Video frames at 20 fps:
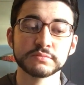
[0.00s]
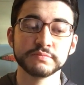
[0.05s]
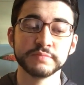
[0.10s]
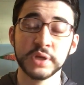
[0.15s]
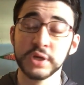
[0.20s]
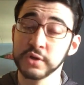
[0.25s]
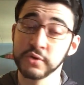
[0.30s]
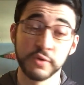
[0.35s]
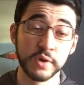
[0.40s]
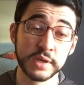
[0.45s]

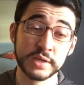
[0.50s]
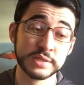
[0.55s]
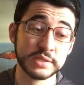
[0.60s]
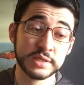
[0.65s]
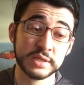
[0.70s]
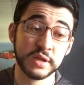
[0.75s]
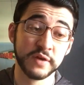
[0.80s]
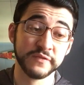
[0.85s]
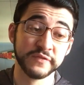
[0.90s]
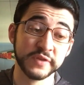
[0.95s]
a
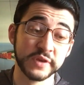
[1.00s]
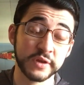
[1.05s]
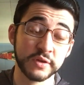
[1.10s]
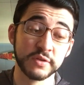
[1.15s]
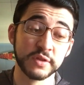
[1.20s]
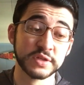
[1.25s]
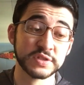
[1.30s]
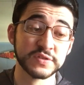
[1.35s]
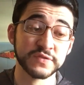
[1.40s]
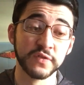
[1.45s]
crazy enough
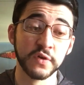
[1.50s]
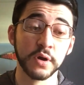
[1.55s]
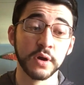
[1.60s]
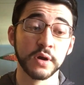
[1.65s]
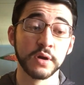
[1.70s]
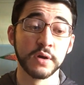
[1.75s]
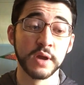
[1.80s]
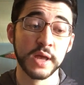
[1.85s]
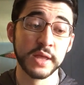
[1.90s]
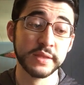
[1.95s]
year thus
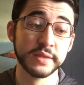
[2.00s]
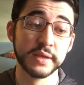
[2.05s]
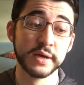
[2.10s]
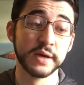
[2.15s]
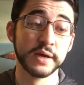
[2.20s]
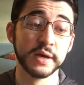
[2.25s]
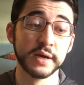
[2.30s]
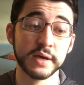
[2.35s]
far, and